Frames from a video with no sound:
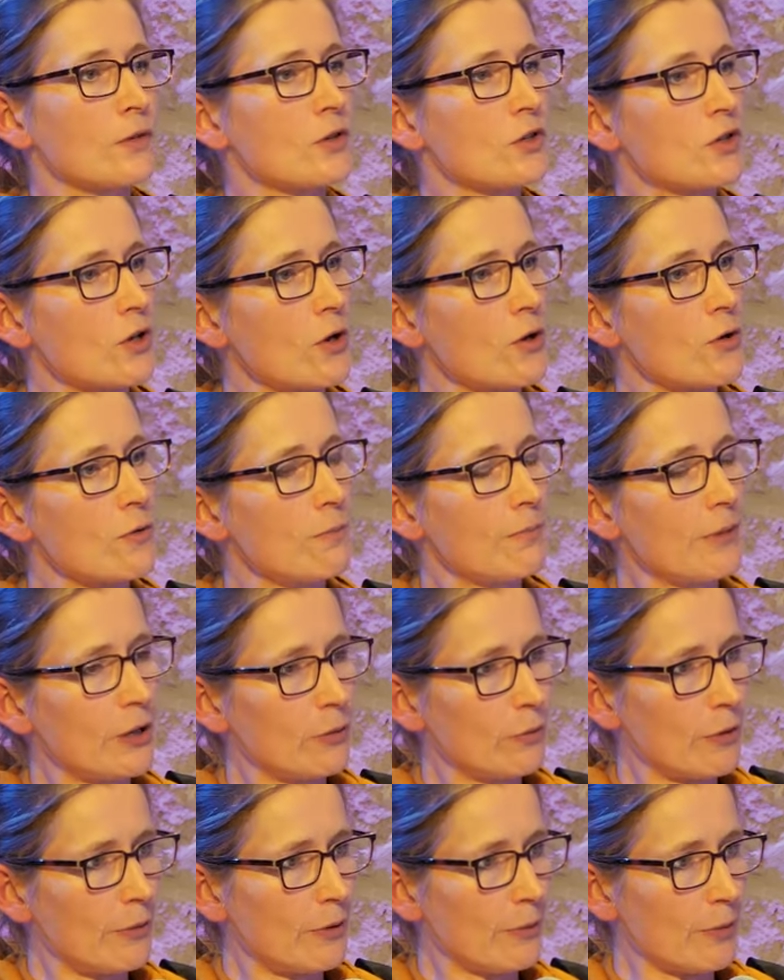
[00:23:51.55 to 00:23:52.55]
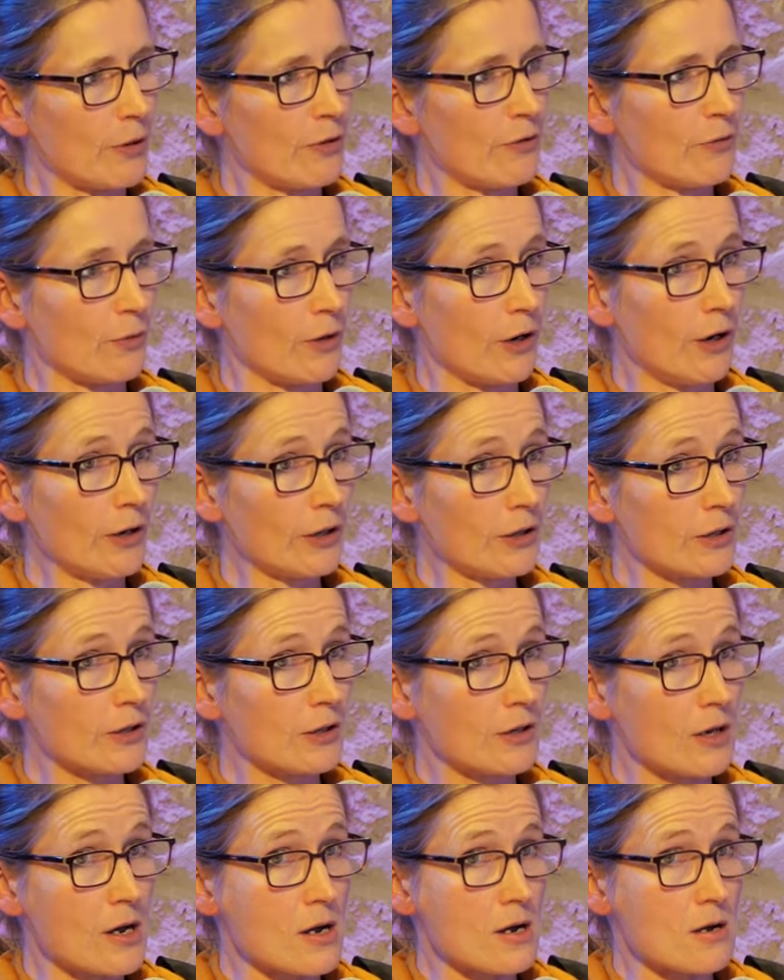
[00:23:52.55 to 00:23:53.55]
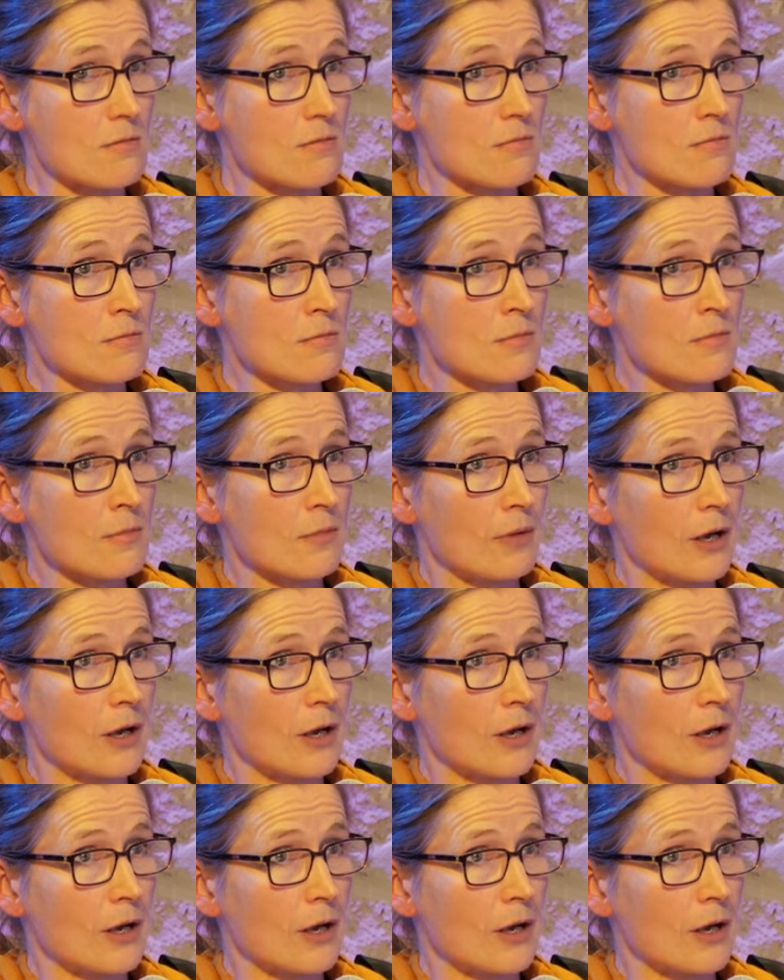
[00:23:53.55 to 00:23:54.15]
So men and women both worked, and